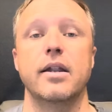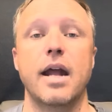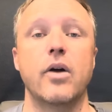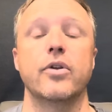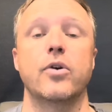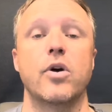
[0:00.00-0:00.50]

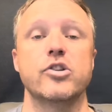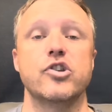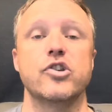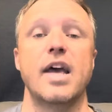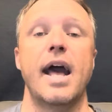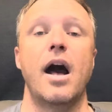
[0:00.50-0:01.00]
now the
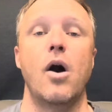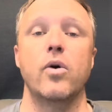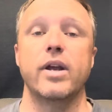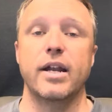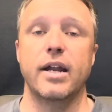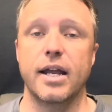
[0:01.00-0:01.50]
question is how
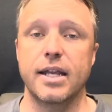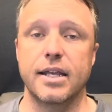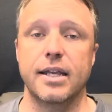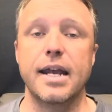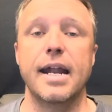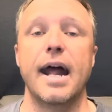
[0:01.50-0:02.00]
can I
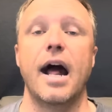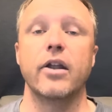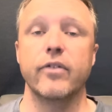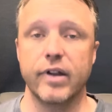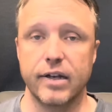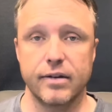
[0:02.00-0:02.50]
get out
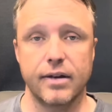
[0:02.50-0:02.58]
of it?